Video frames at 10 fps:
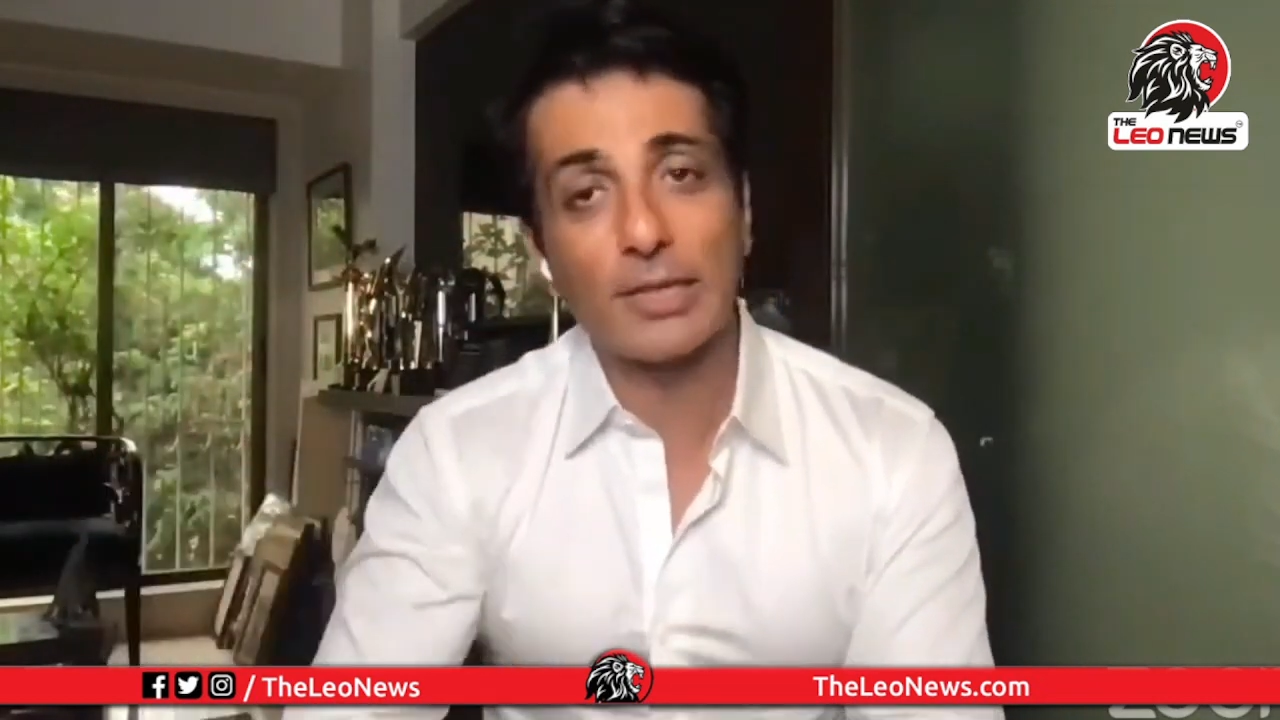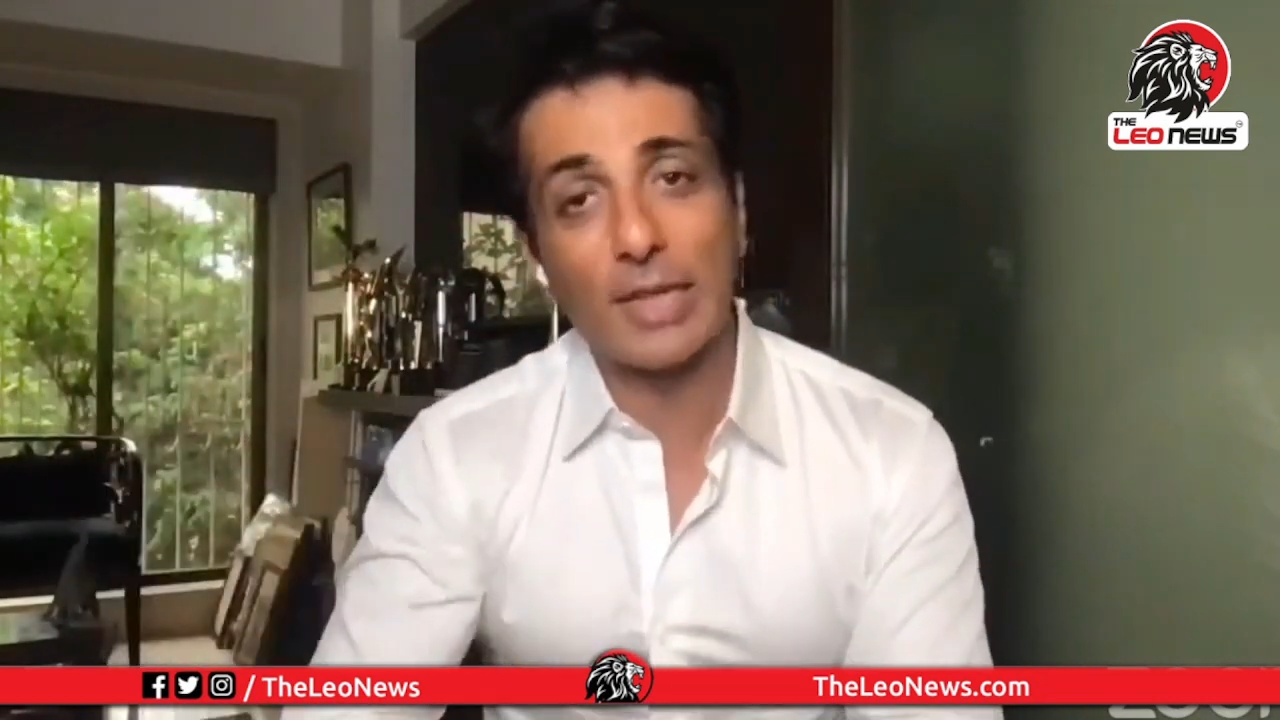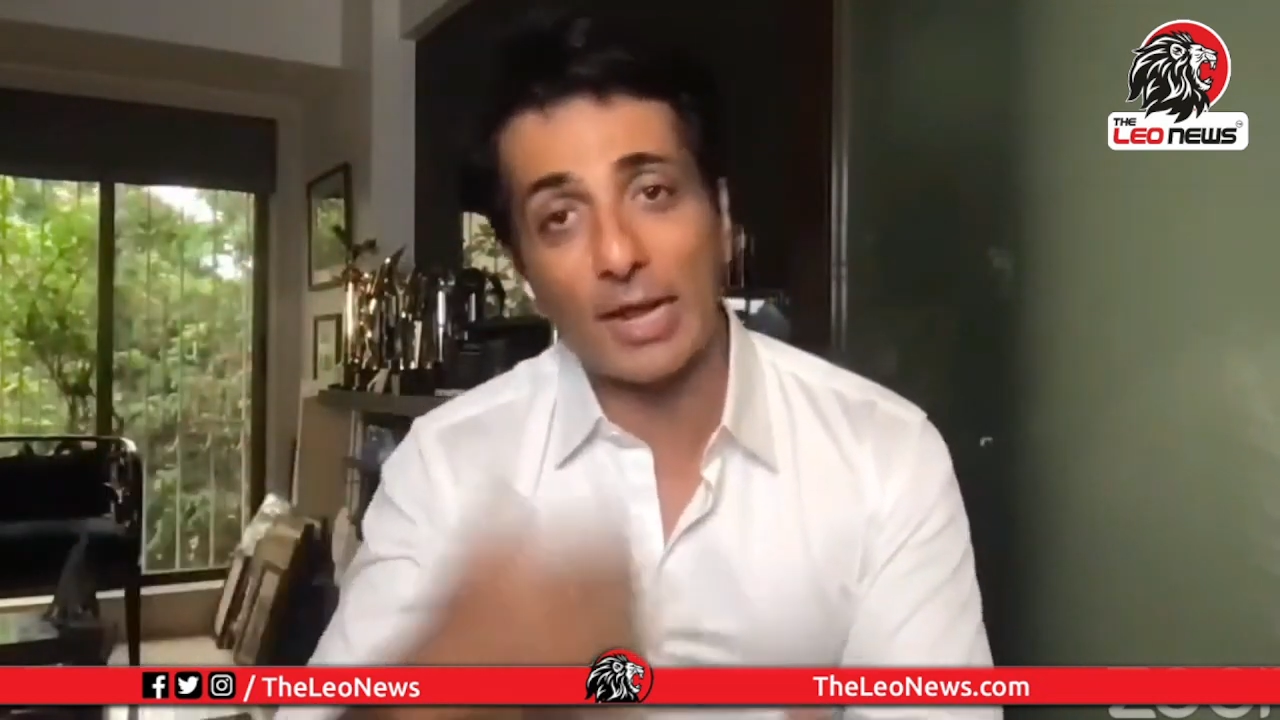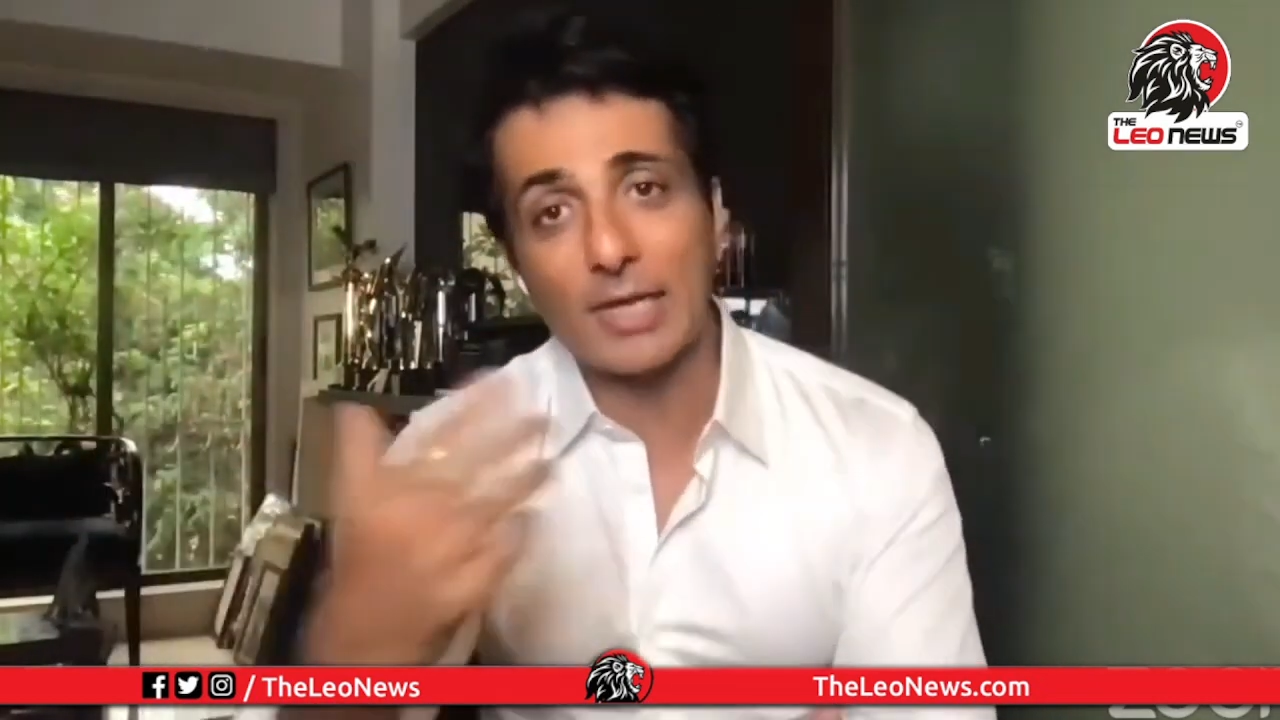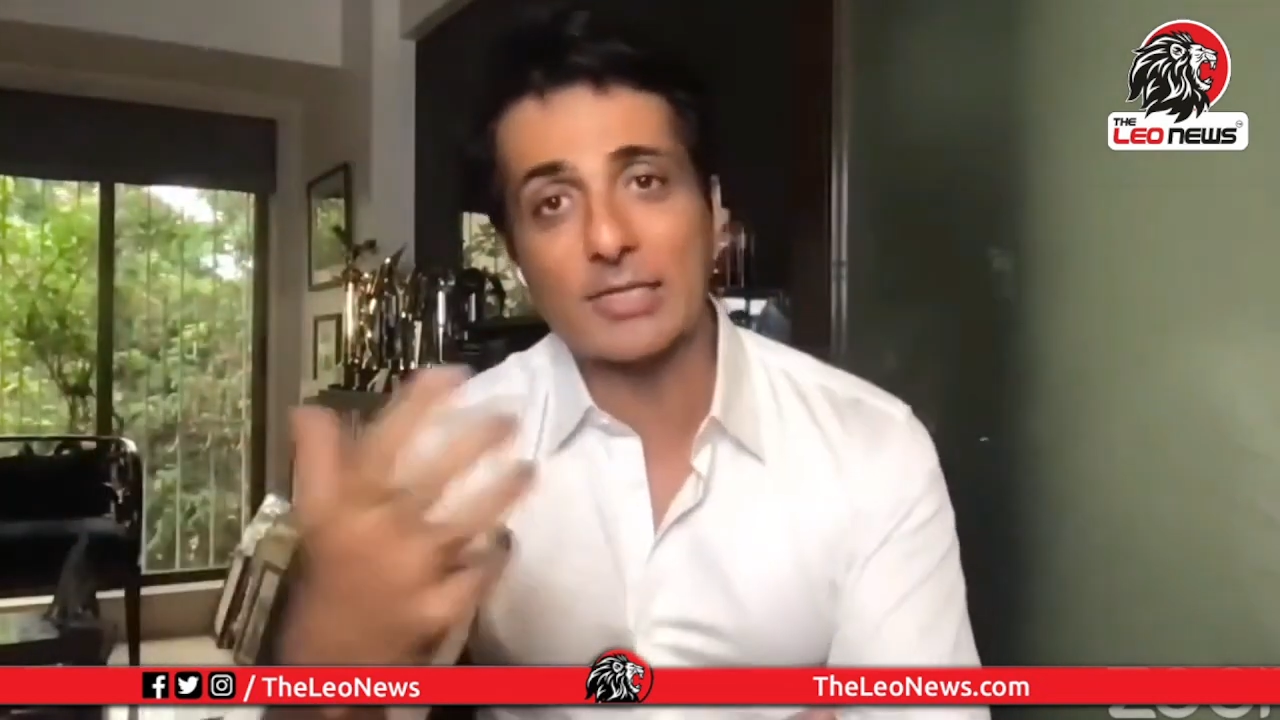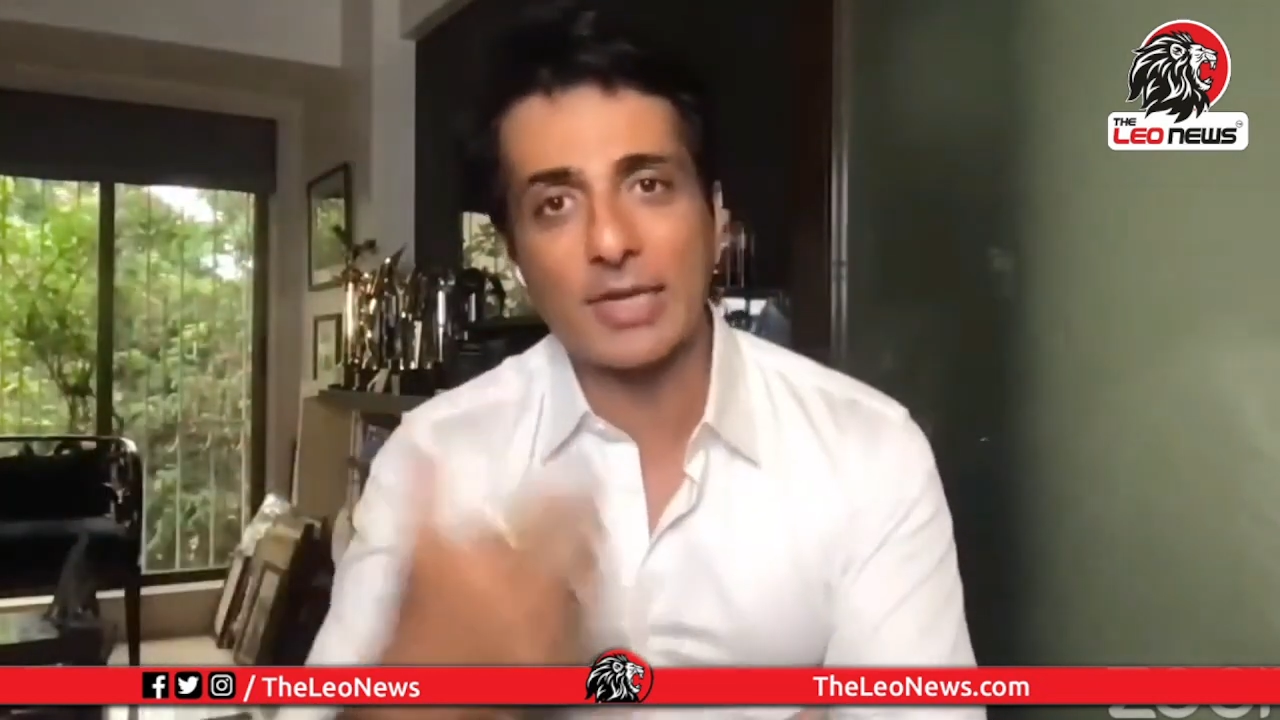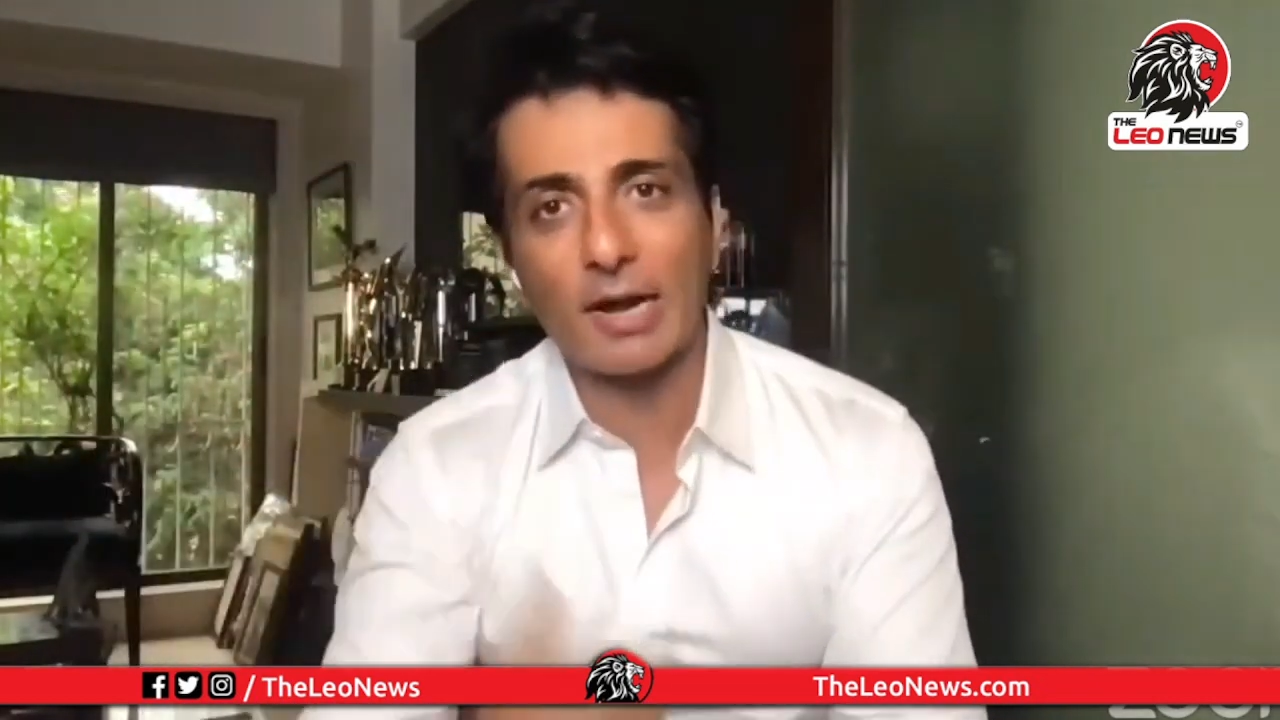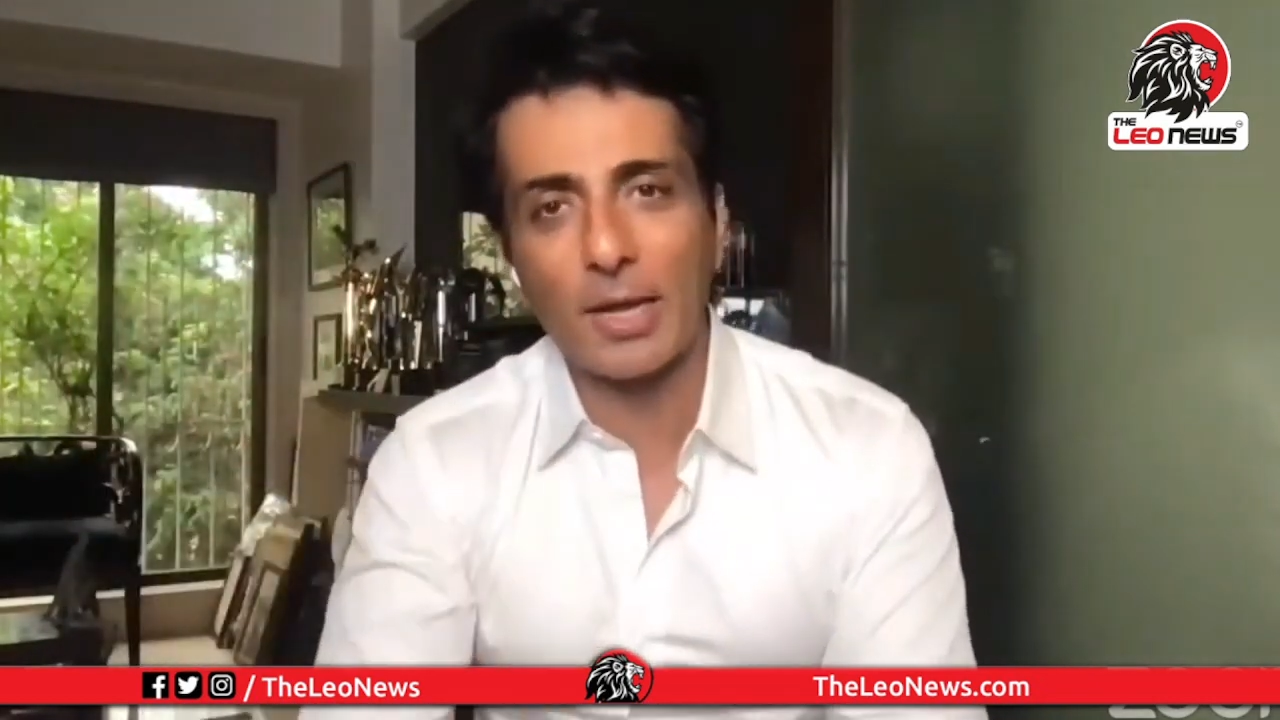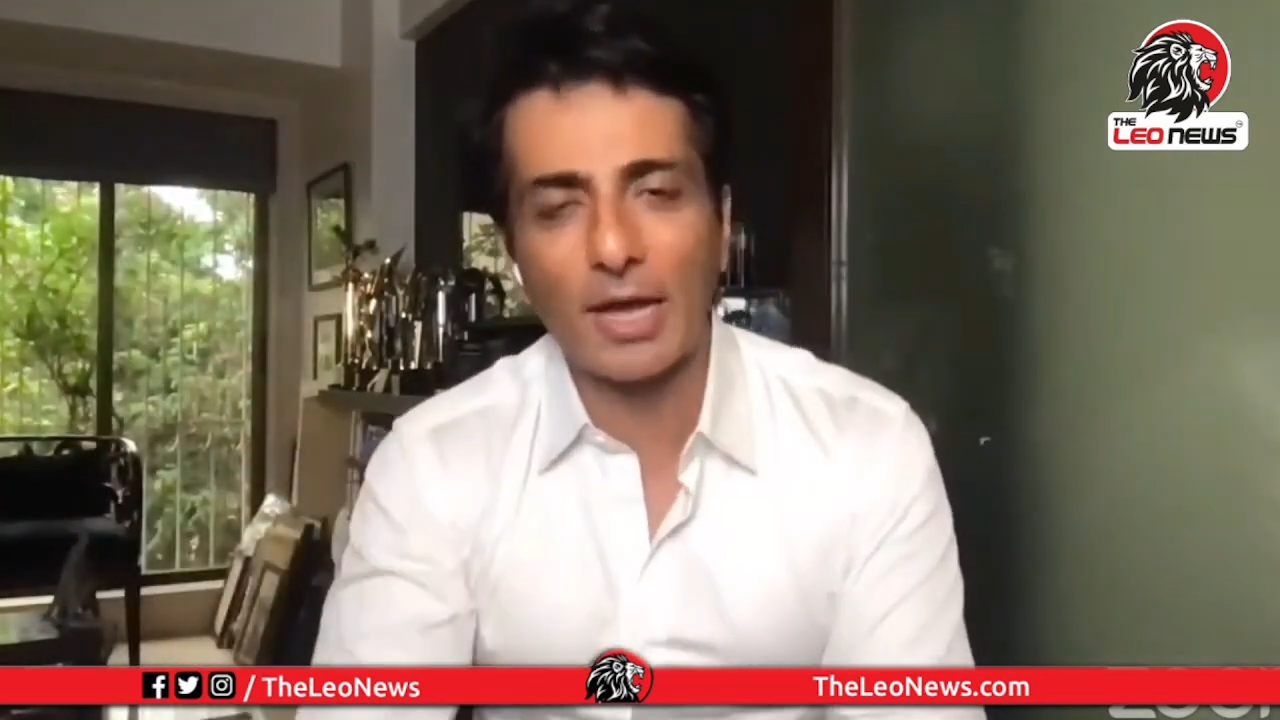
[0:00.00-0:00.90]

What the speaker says: then I'll start my